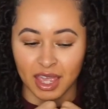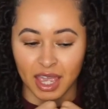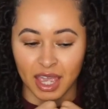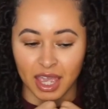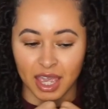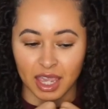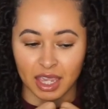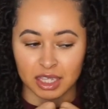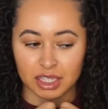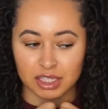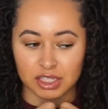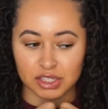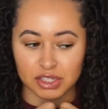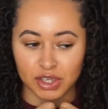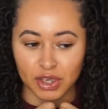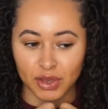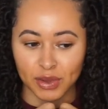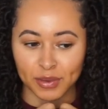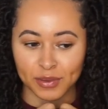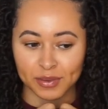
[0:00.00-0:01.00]
And
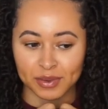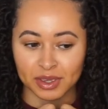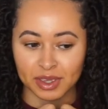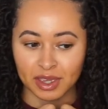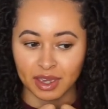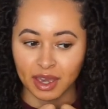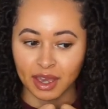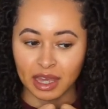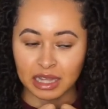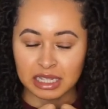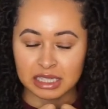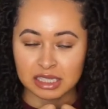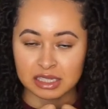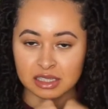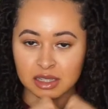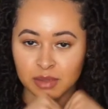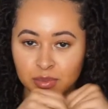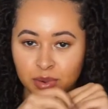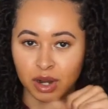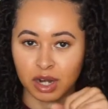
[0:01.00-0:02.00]
so yeah, this is
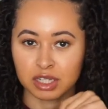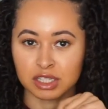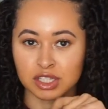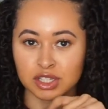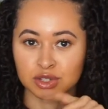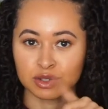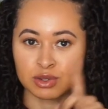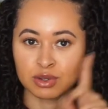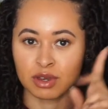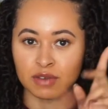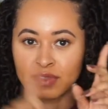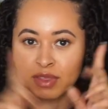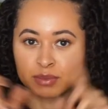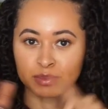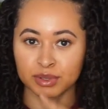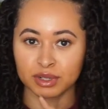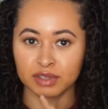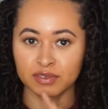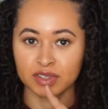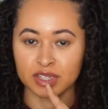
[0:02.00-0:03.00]
the part two of the
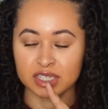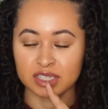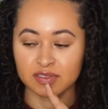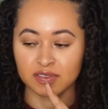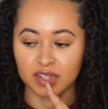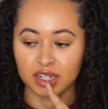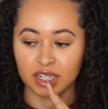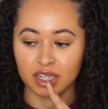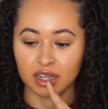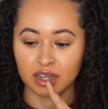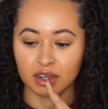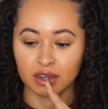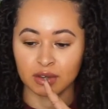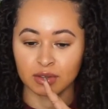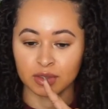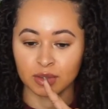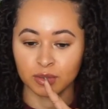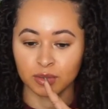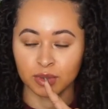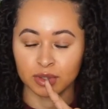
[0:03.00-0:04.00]
previous video,
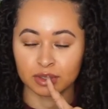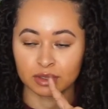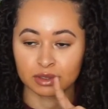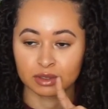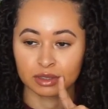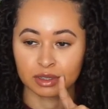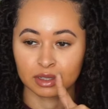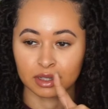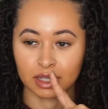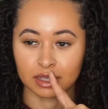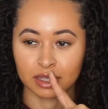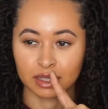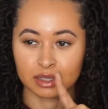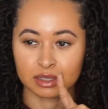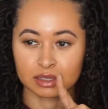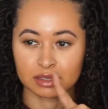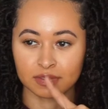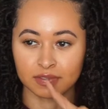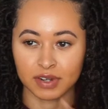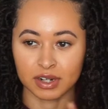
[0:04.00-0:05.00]
the one, I think it's
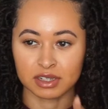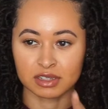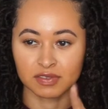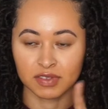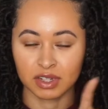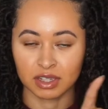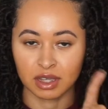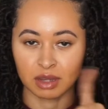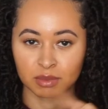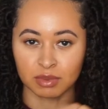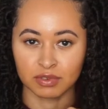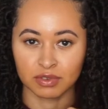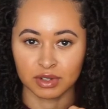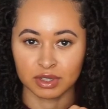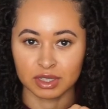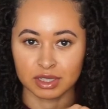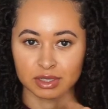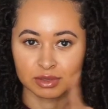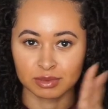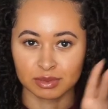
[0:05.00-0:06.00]
the first video before
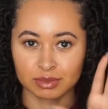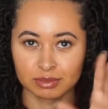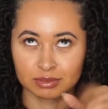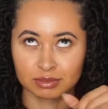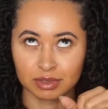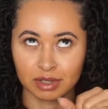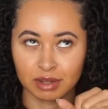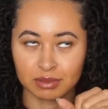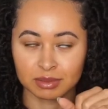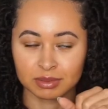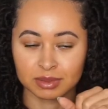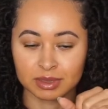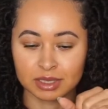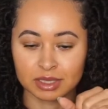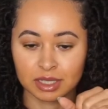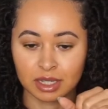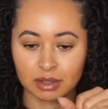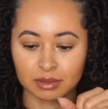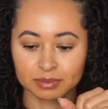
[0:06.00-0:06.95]
this one probably, so.